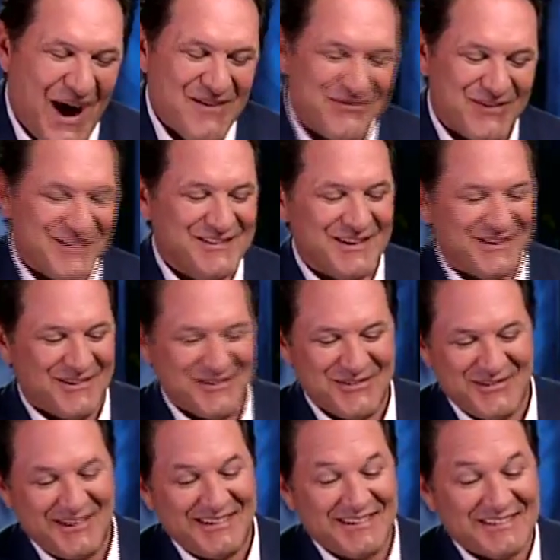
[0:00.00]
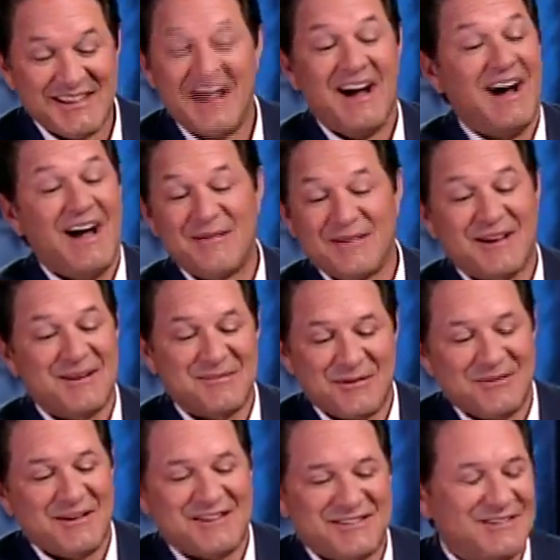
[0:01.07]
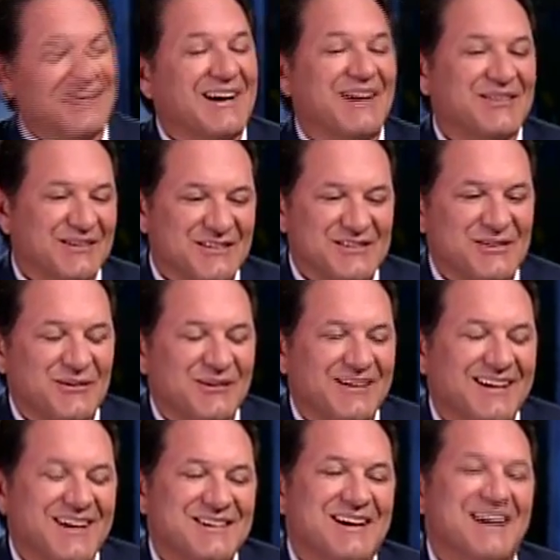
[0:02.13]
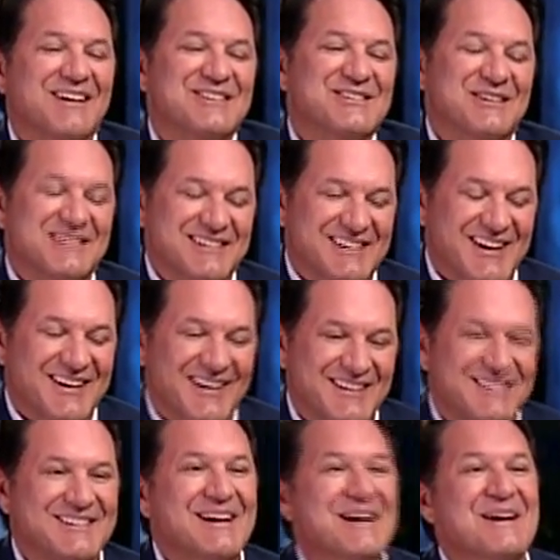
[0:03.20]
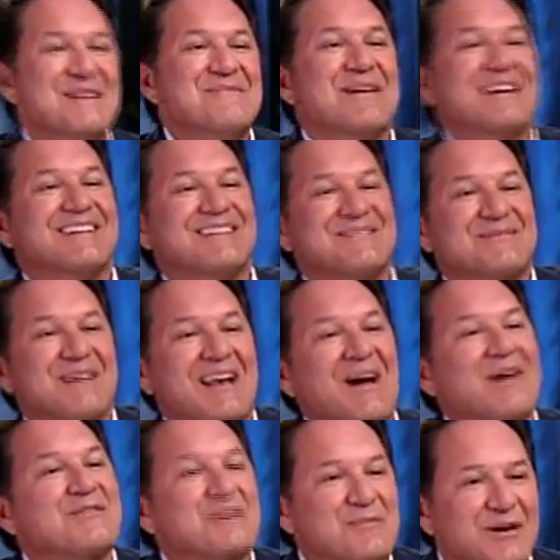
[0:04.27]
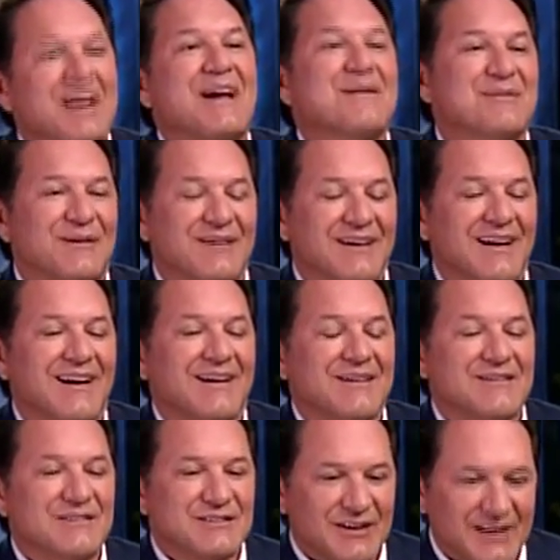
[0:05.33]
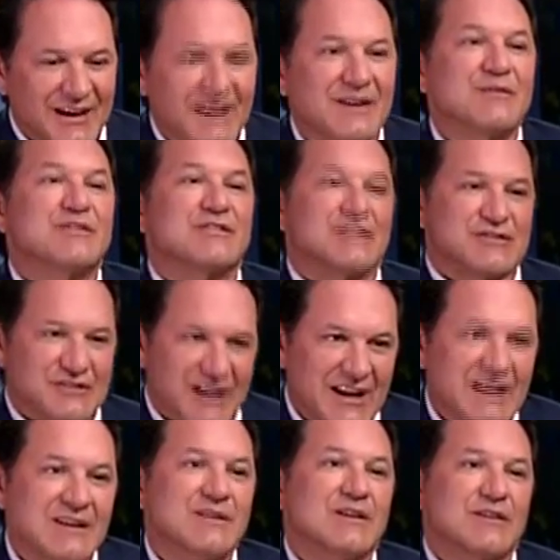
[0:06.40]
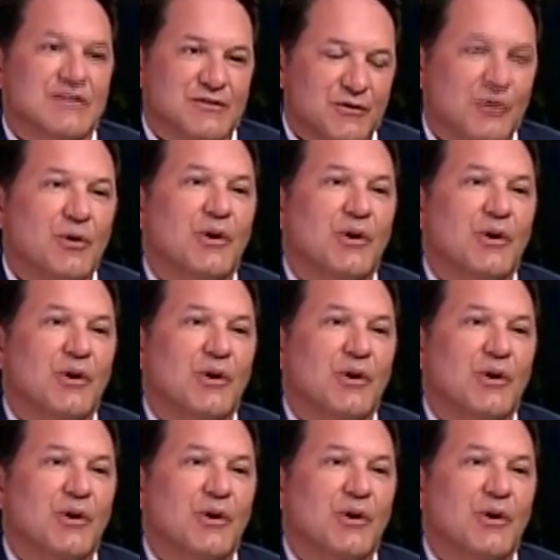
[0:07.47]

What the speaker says: of physical fitness. I'm not a professional athlete, so really I shouldn't judge. But how have you been able to kind of sustain this for